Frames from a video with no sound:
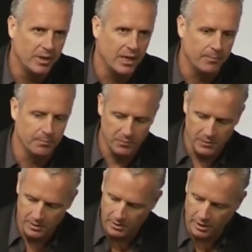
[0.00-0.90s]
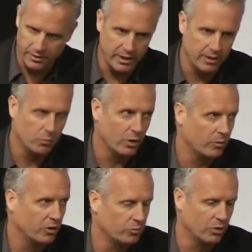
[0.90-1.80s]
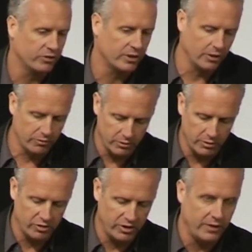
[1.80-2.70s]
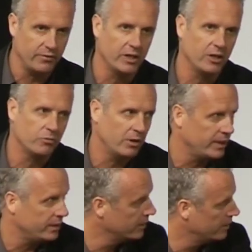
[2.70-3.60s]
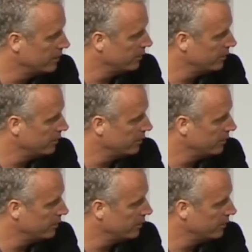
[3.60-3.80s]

But I think what I just want to go through this evening is really